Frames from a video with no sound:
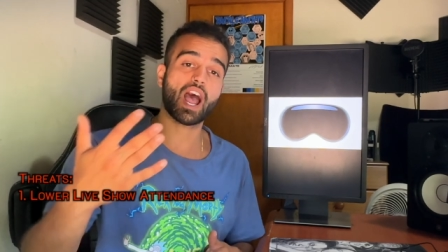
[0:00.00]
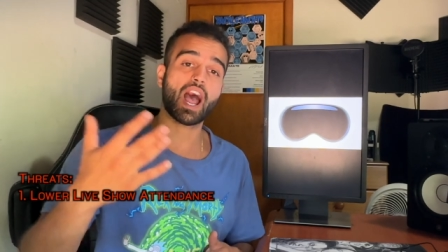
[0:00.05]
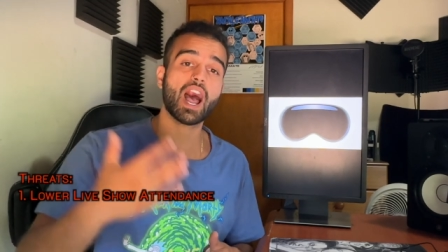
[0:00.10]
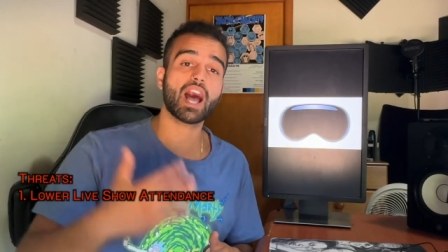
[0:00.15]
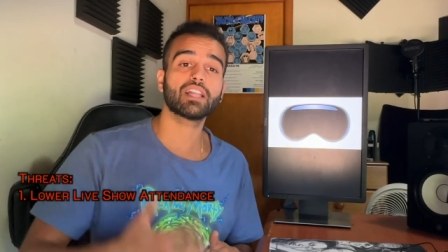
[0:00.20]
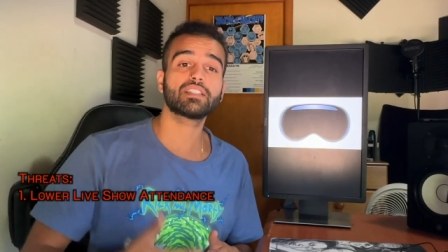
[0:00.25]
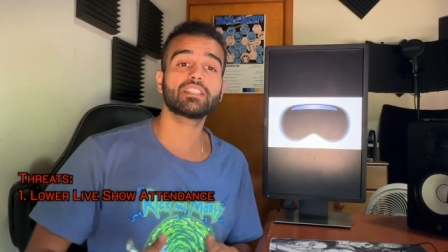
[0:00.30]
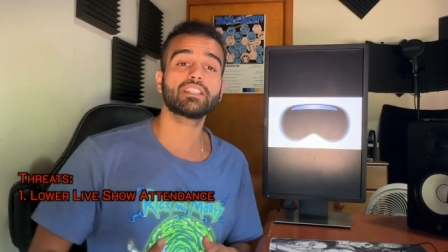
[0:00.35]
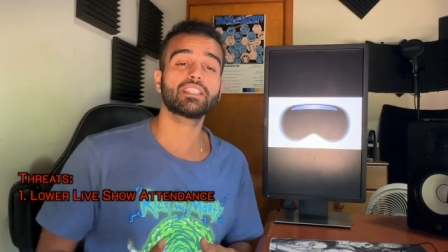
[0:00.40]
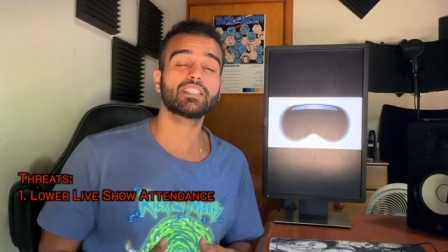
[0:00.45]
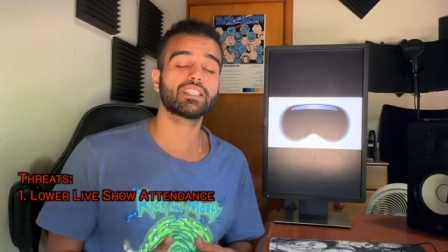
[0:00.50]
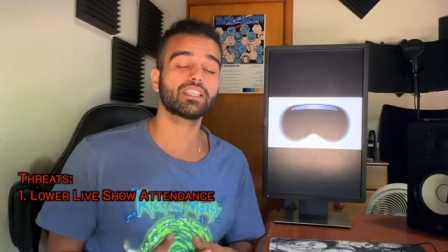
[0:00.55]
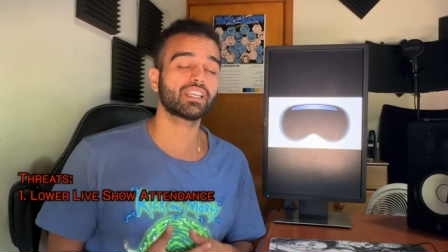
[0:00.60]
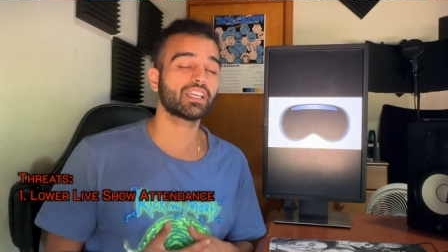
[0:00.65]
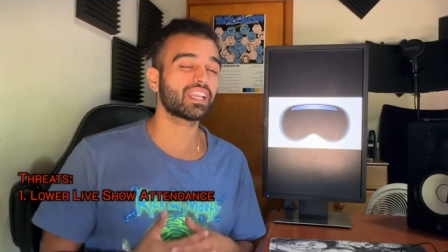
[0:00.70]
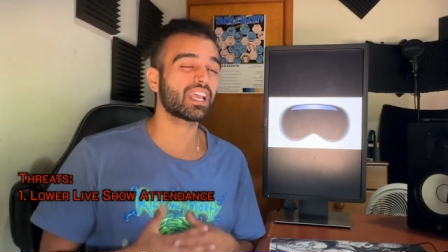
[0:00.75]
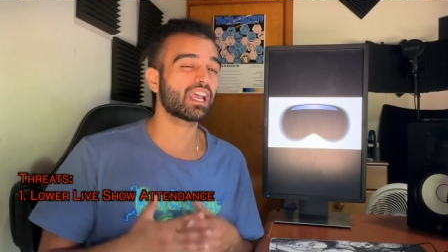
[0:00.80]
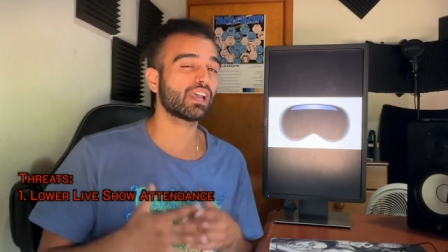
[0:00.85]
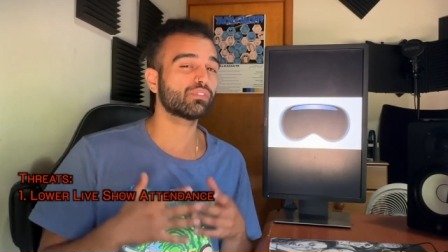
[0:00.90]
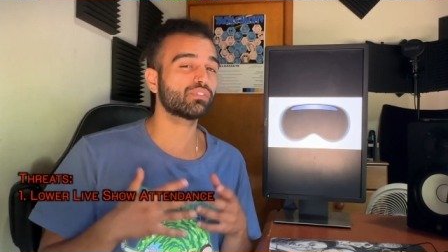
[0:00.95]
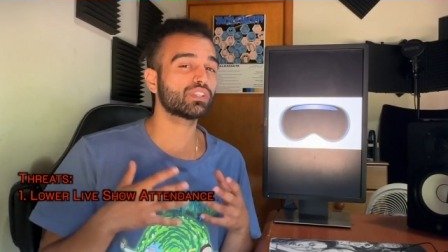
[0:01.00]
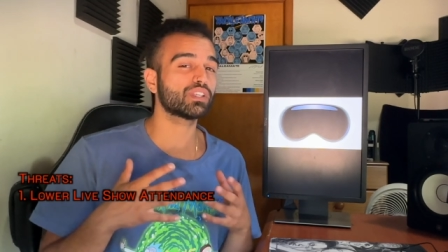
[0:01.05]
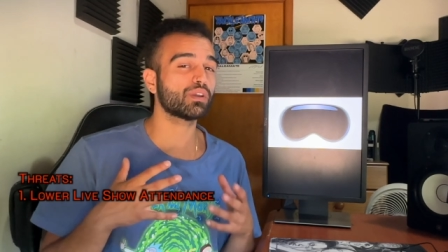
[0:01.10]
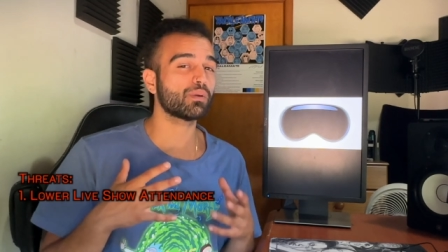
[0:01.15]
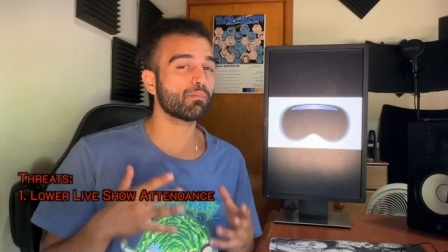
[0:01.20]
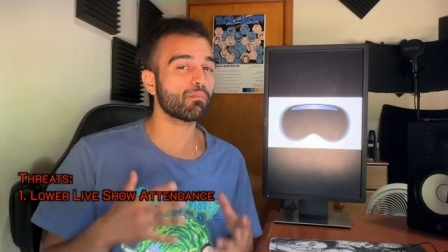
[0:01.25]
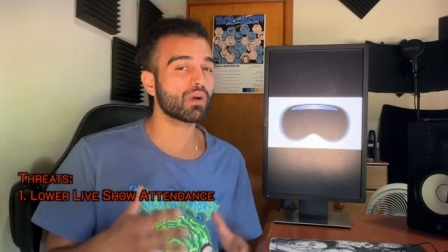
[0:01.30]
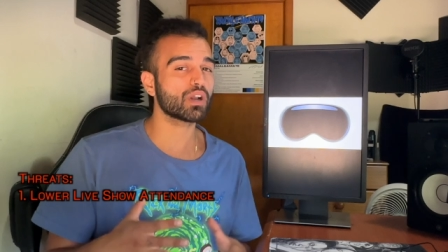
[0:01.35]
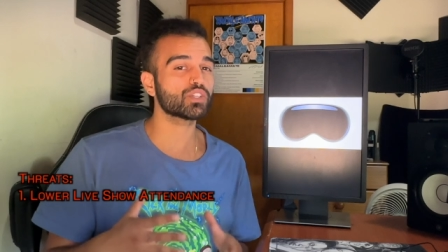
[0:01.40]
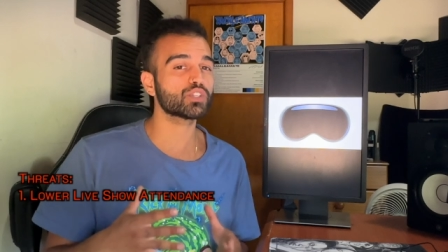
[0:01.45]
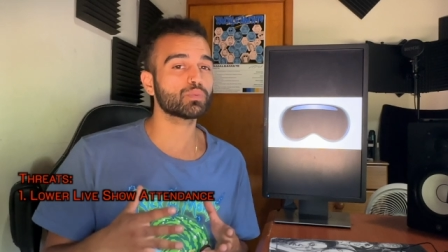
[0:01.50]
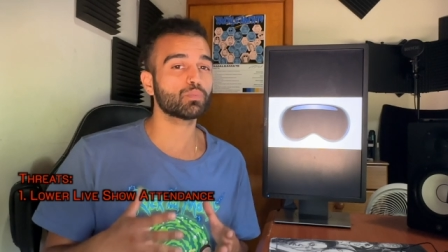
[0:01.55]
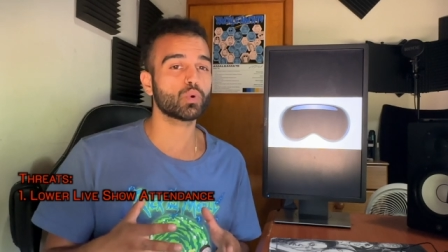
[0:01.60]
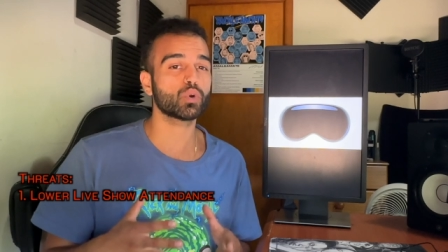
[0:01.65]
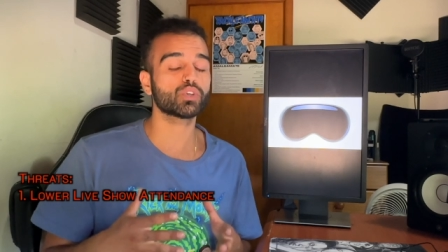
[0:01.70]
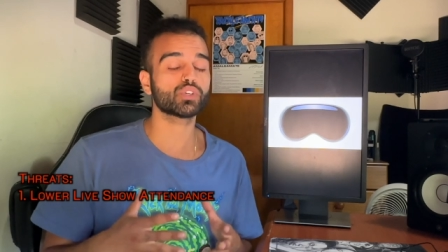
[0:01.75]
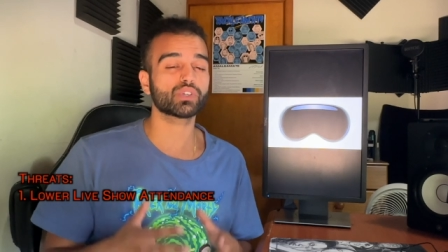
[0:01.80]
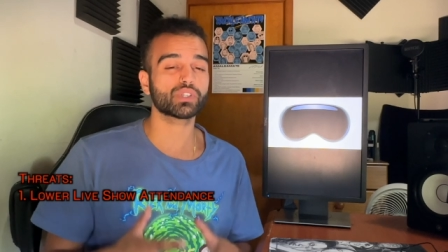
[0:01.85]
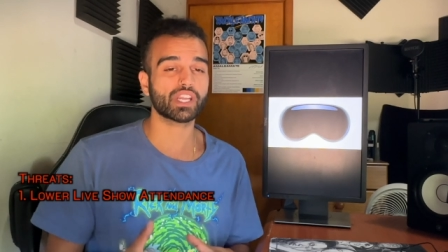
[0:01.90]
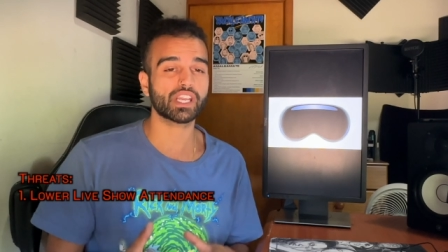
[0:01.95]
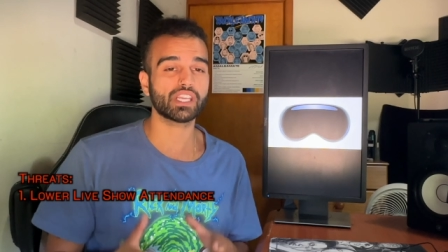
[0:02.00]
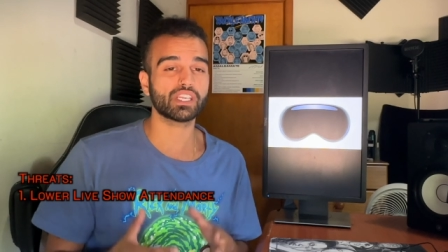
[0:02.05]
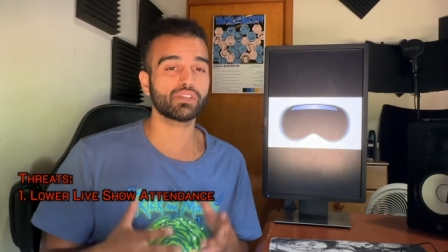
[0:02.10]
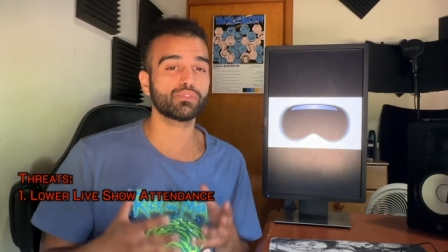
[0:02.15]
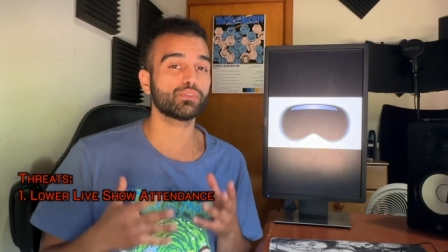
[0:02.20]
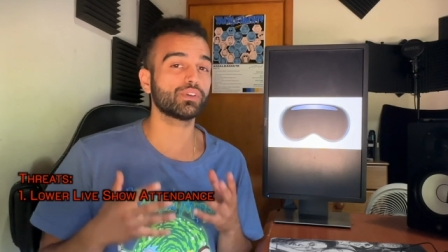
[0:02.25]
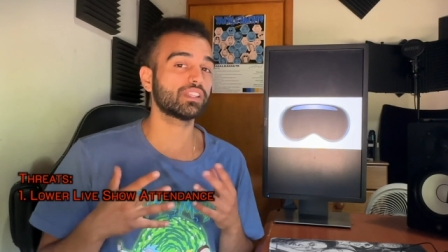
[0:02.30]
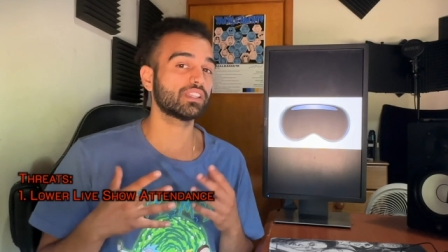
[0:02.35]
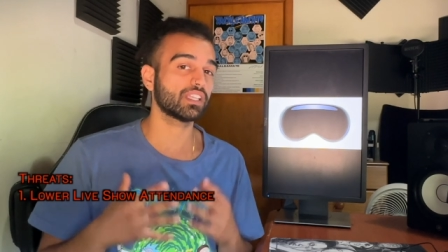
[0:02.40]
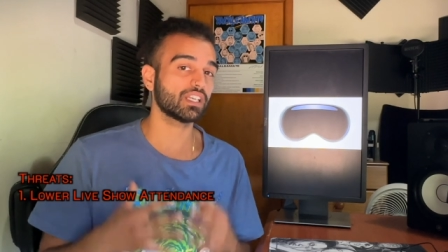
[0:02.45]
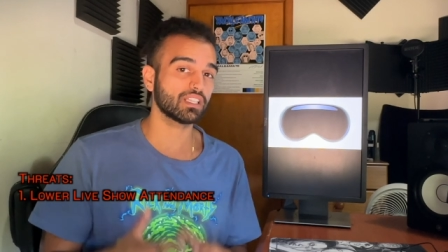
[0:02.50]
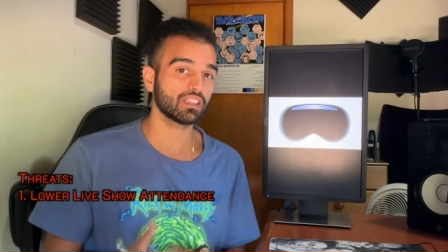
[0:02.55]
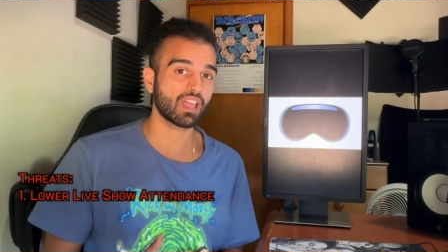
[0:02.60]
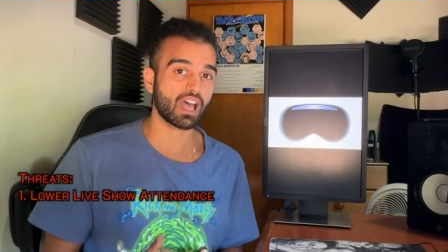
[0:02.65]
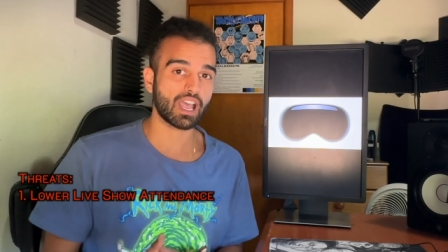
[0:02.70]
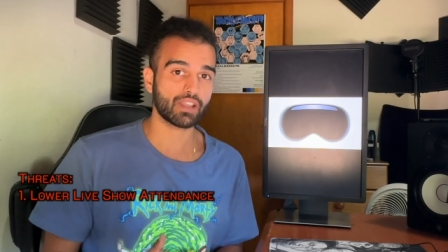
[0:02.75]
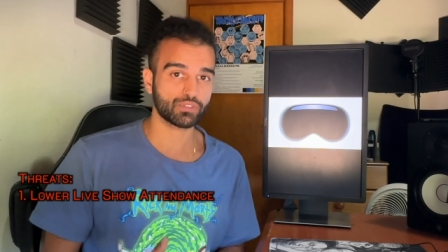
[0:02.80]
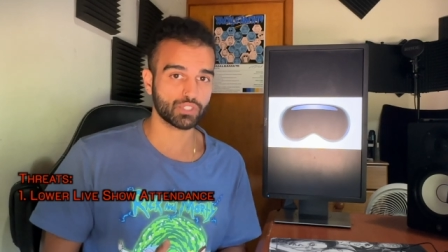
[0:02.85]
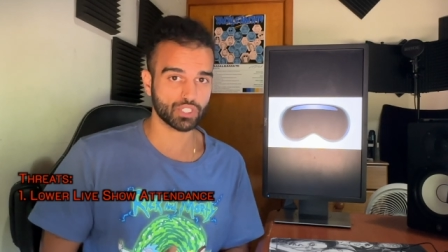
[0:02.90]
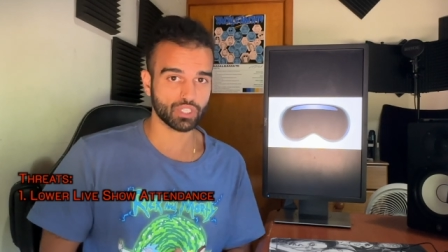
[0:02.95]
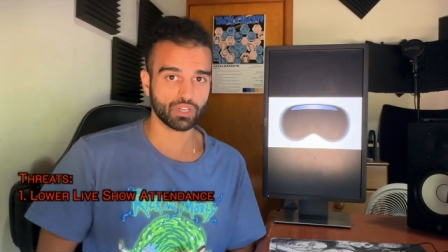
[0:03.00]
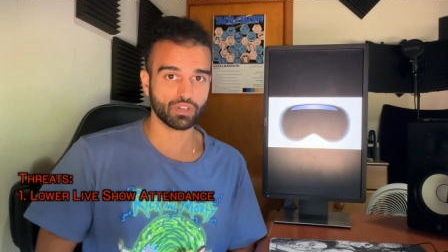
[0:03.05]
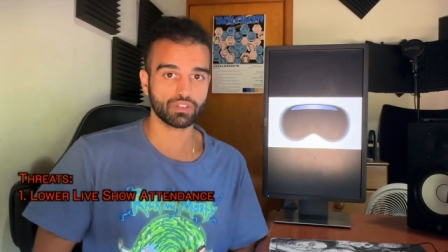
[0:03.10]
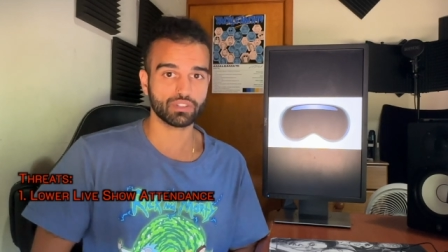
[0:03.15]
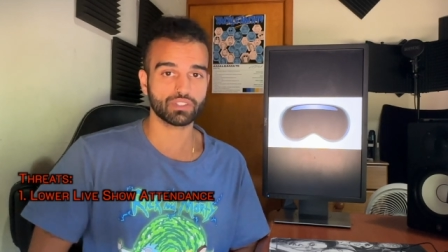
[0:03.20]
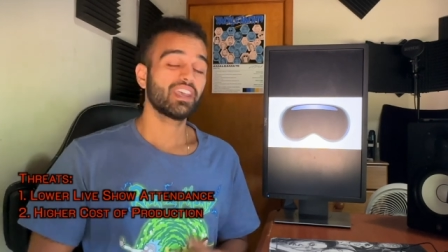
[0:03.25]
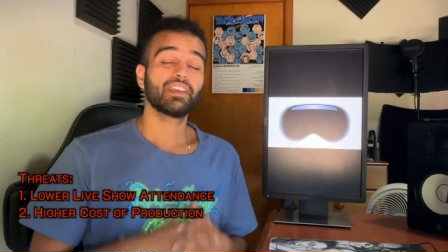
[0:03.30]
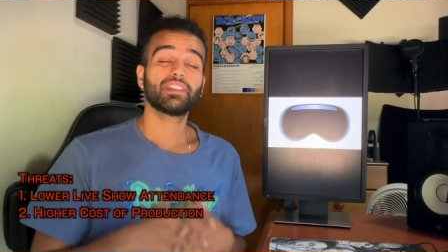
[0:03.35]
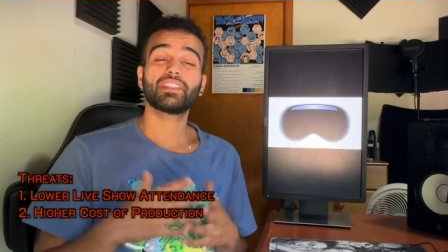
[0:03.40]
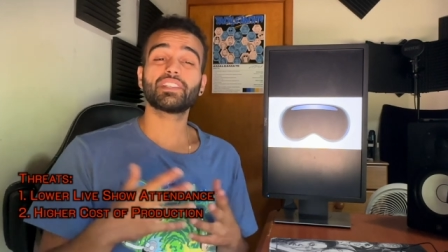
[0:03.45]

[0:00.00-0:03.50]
artists are going to have to get much more creative with their live shows.